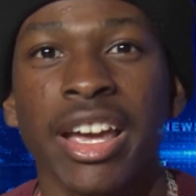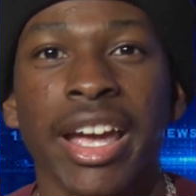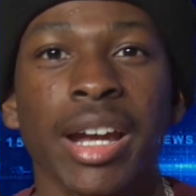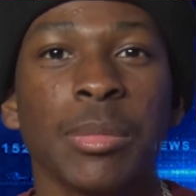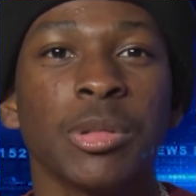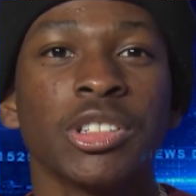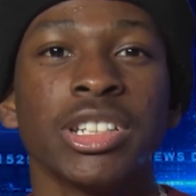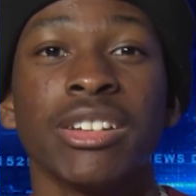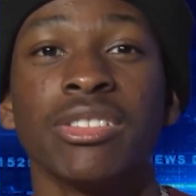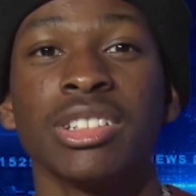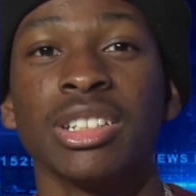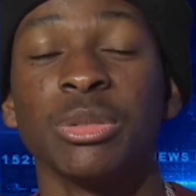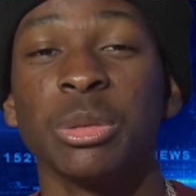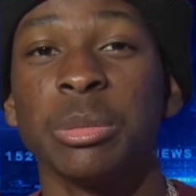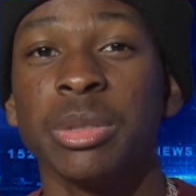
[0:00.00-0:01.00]
April
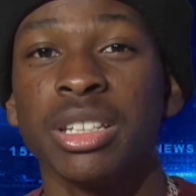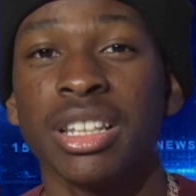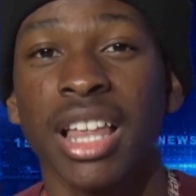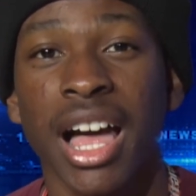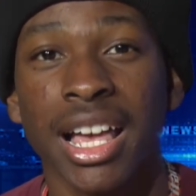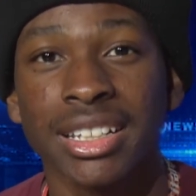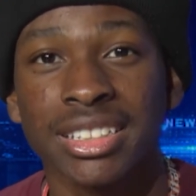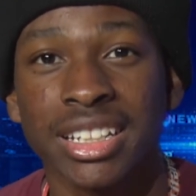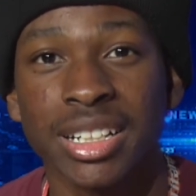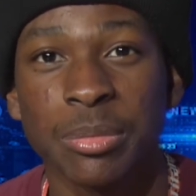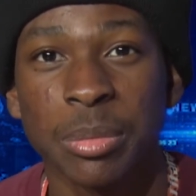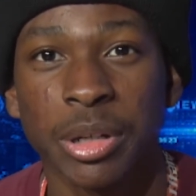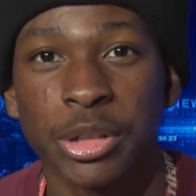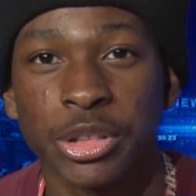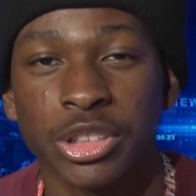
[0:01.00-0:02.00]
17th will be the last day to
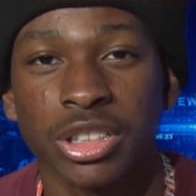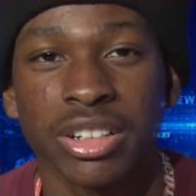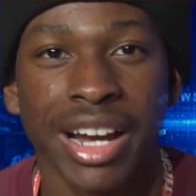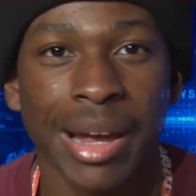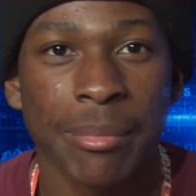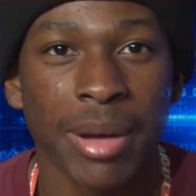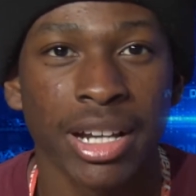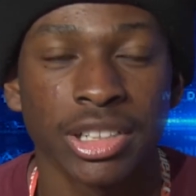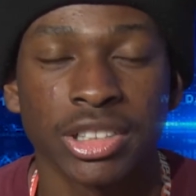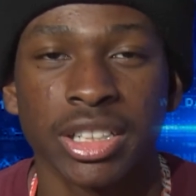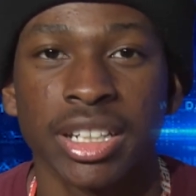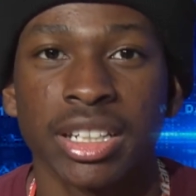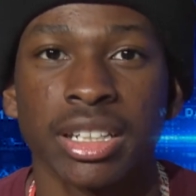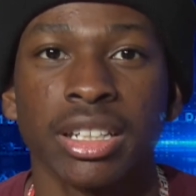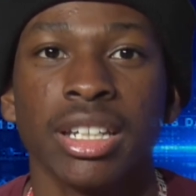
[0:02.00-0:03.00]
purchase a Grad Bash
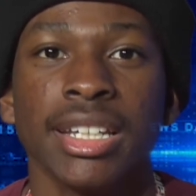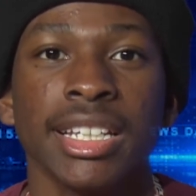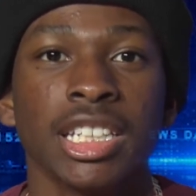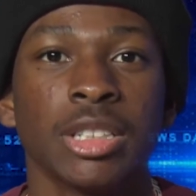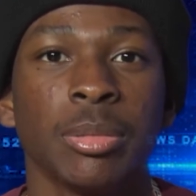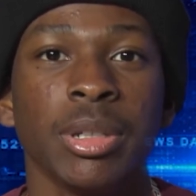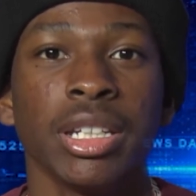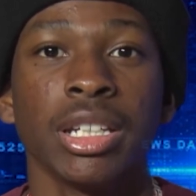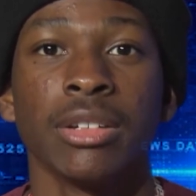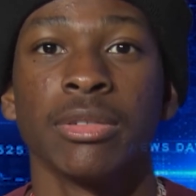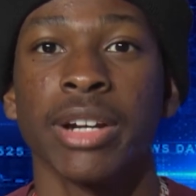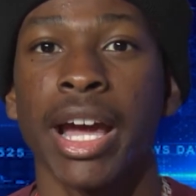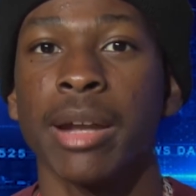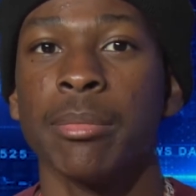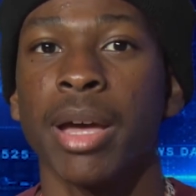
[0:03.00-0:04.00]
ticket. Speaking of
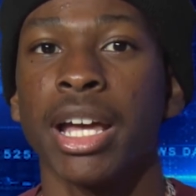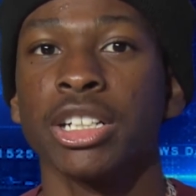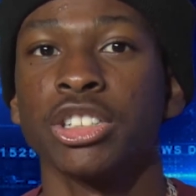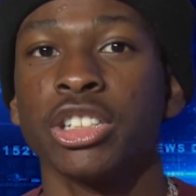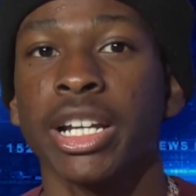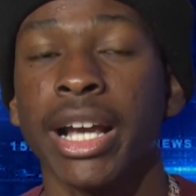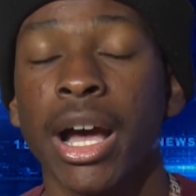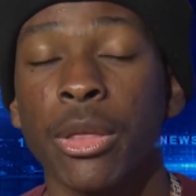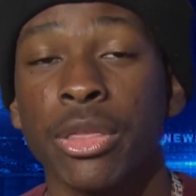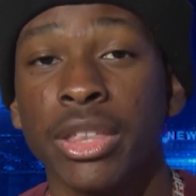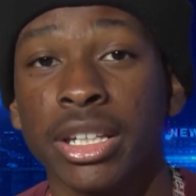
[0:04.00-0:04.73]
Grad Bash, check out